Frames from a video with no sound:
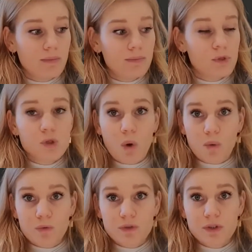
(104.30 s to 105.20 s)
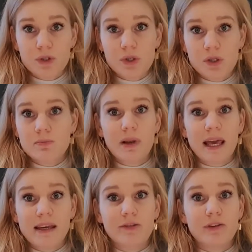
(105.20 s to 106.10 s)
soft. You should
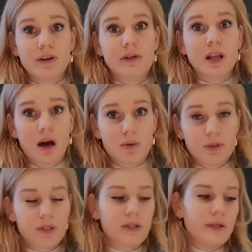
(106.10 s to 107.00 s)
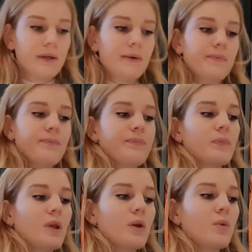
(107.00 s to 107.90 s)
play it very loud.
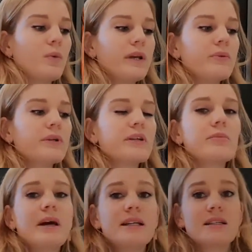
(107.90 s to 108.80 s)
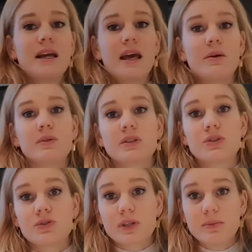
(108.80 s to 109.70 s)
We recommend A1 the
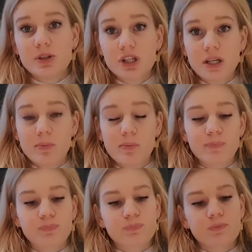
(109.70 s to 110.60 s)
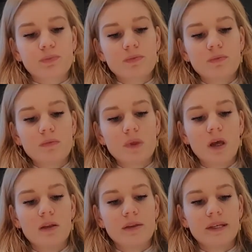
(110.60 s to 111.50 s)
Dream Sheep,
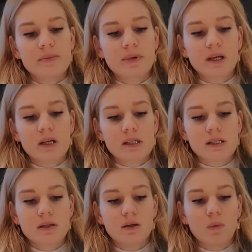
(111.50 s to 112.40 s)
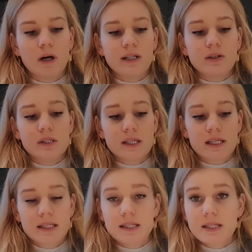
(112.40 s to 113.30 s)
and this because the white noise is
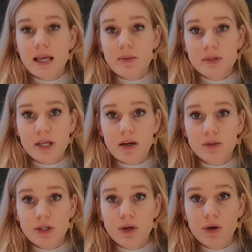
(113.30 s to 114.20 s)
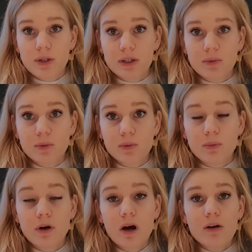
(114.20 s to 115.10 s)
the same sound you heard in the womb
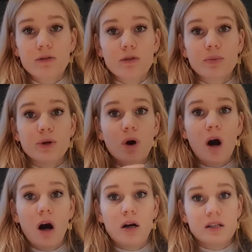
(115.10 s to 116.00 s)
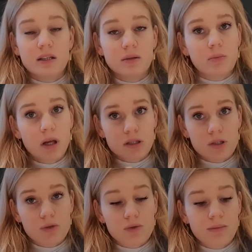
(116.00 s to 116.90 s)
from your heart and the blood
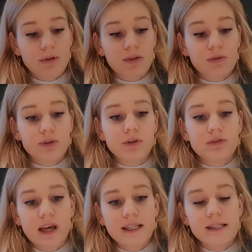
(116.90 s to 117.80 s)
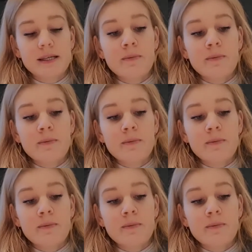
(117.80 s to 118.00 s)
streaming through your veins,